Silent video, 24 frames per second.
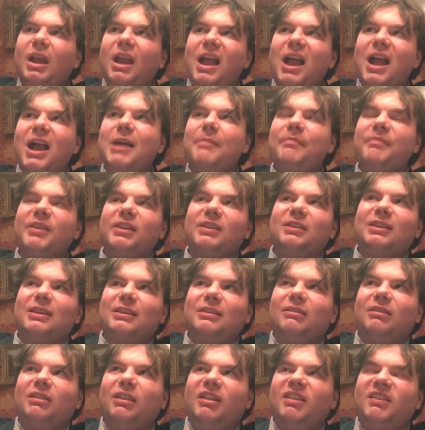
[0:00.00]
Um, the,
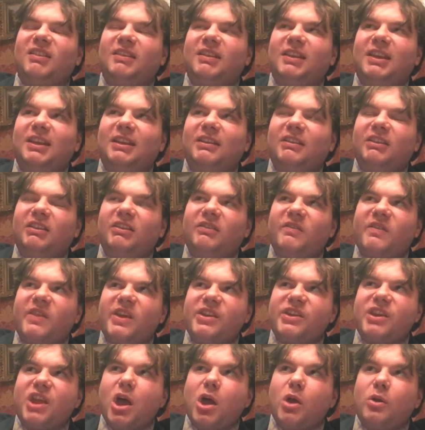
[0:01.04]
the, the,
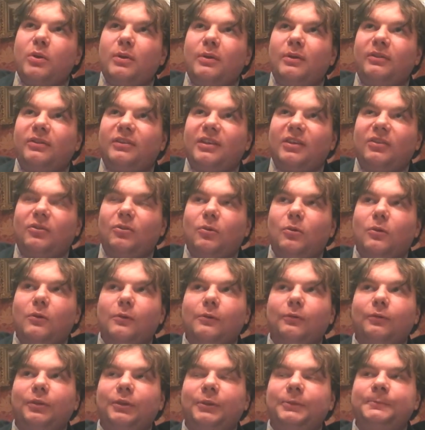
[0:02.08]
the nose, the sort
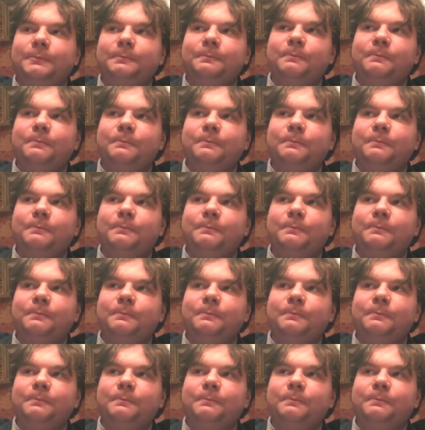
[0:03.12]
of